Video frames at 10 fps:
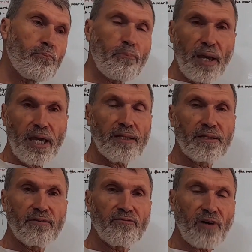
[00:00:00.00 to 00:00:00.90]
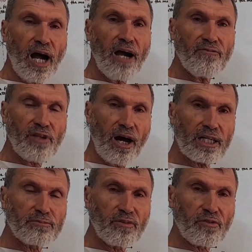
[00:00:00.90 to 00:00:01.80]
paid
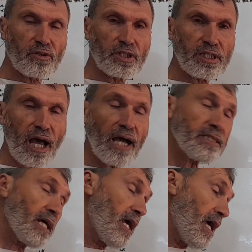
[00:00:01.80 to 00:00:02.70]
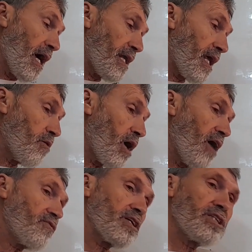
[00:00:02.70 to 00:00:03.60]
$5 before the tax, and now
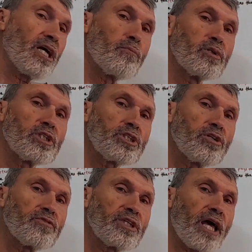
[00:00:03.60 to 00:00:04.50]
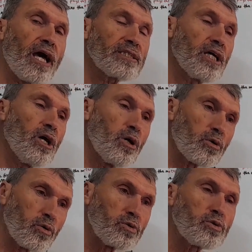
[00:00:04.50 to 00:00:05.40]
after the imposition of the tax,
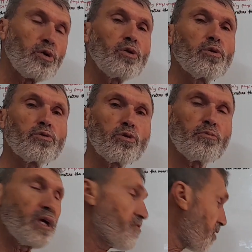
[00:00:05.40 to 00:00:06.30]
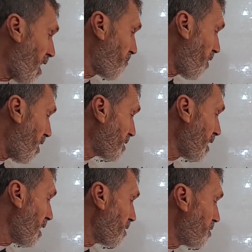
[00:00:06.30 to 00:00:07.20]
continue to pay $5.
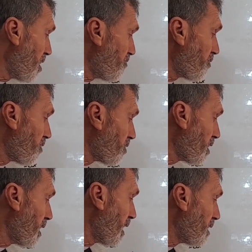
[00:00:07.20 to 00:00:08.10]
Therefore,